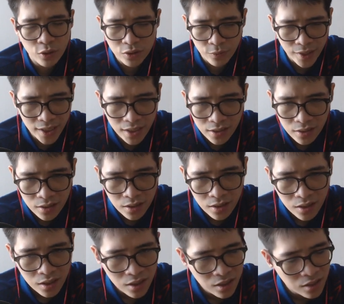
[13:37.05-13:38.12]
right?
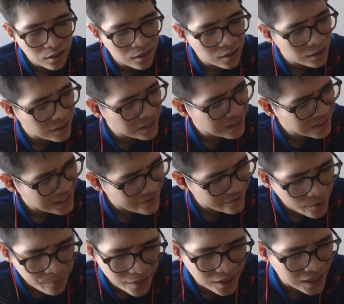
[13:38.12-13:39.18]

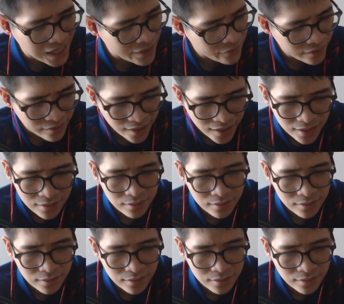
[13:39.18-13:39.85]
Developing everything,